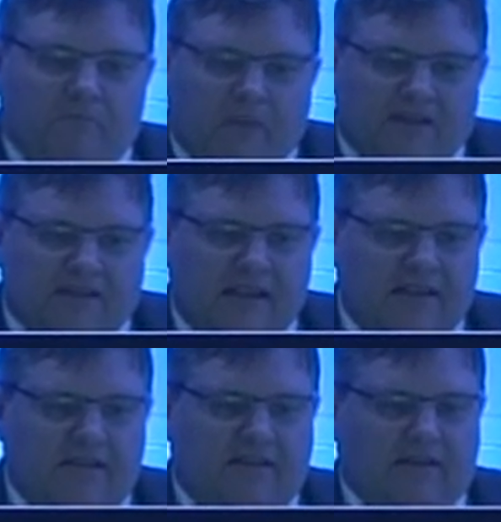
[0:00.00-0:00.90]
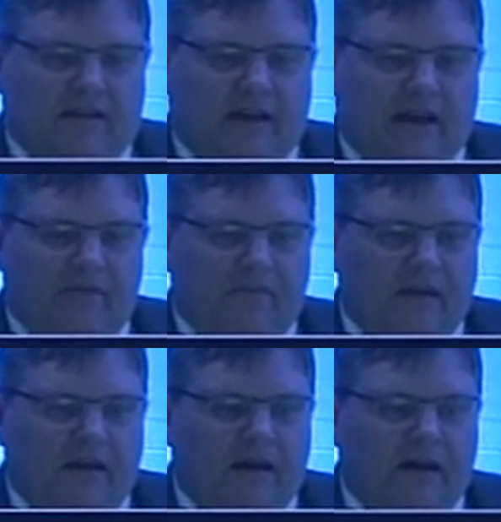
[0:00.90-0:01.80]
But since
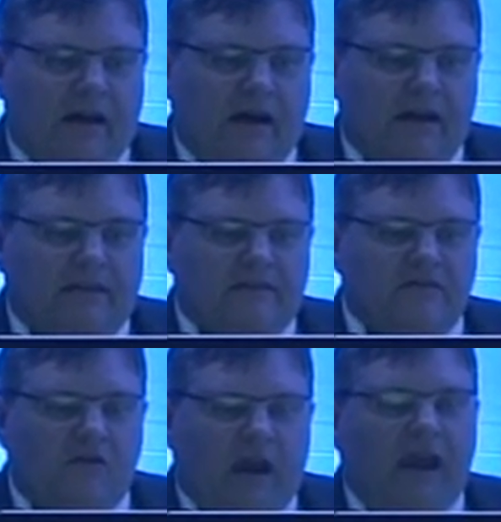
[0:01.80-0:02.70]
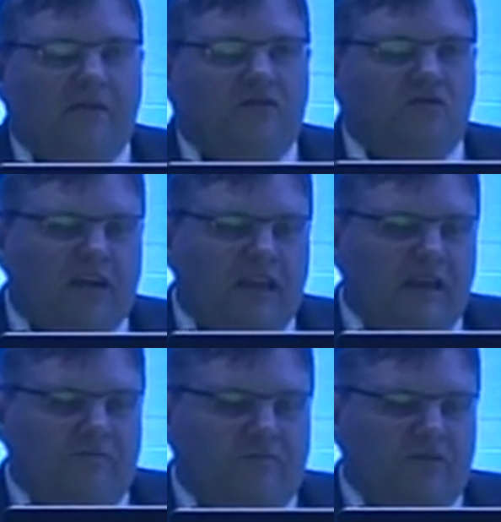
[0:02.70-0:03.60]
you have to
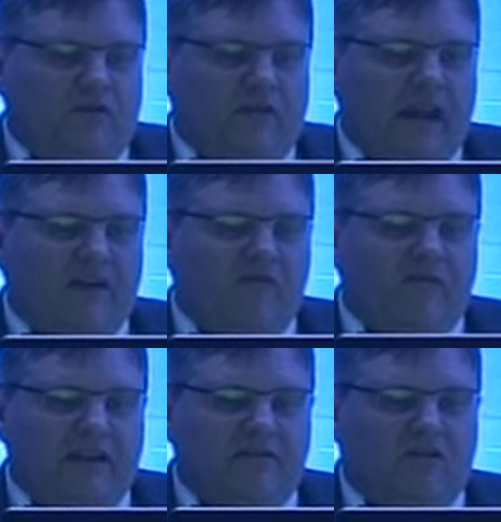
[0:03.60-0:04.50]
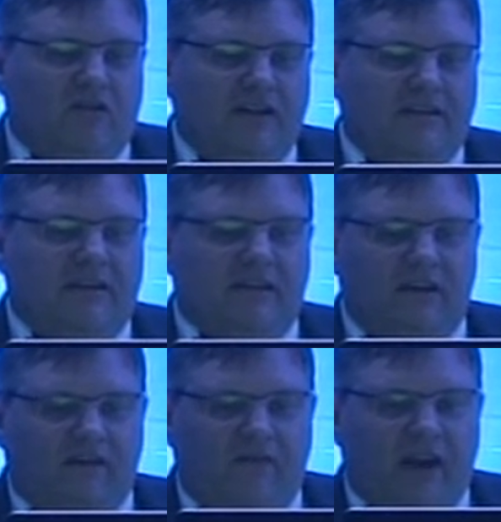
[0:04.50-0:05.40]
keep your equivalent conicity
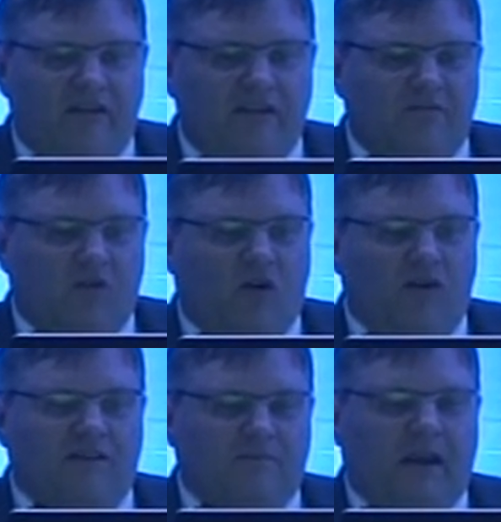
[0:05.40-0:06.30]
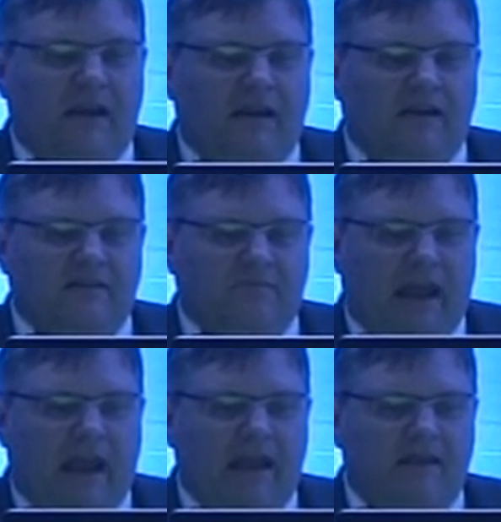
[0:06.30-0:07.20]
in a very small
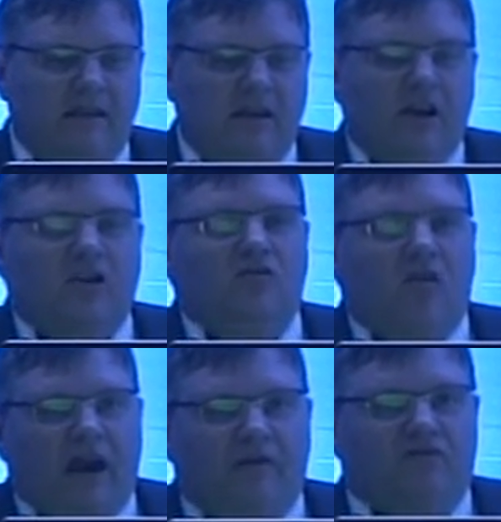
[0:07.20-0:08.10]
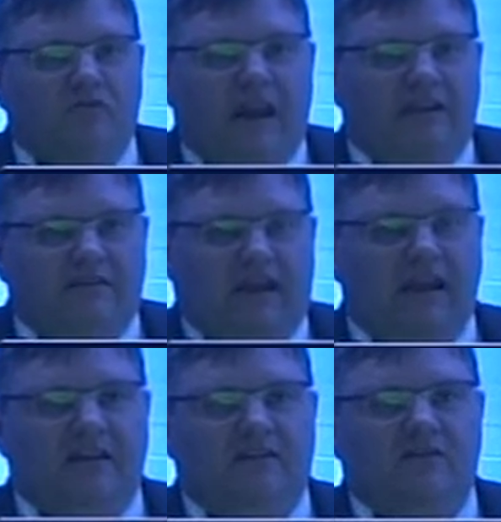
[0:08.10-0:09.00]
span, you have to
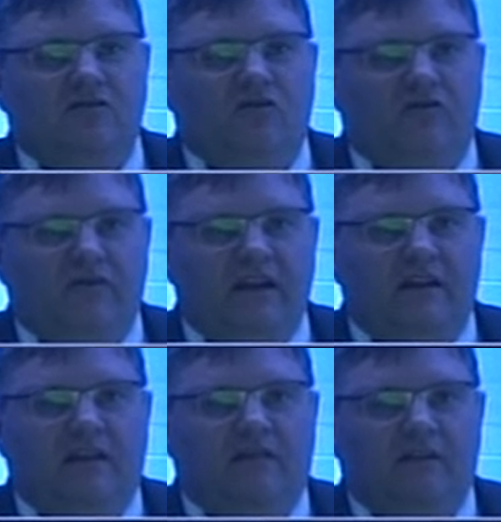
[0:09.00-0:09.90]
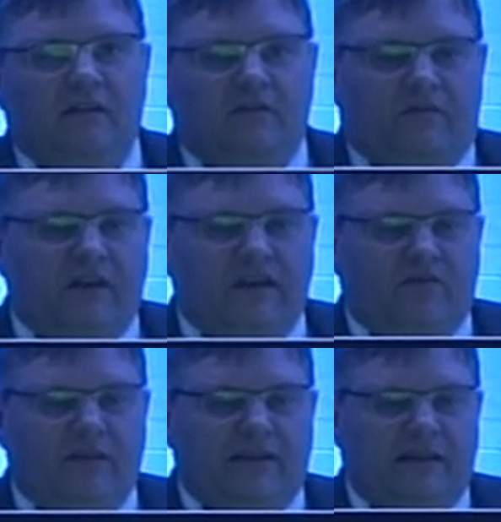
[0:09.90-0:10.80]
maintain your wheel
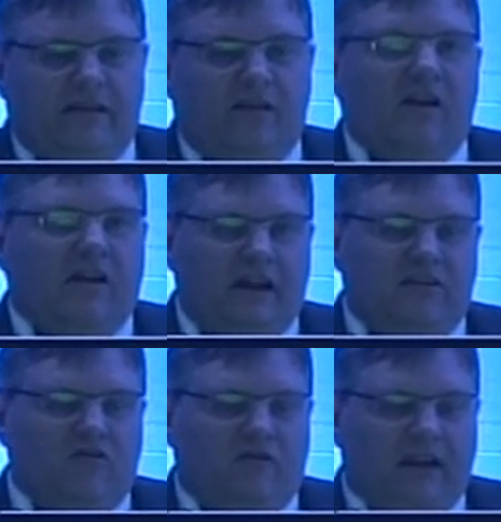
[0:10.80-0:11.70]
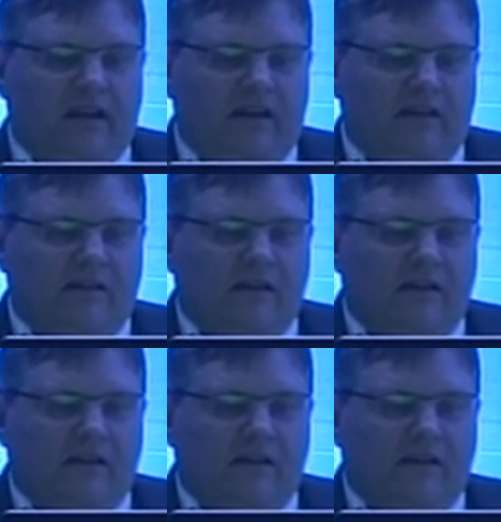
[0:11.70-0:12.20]
frequently and your rail.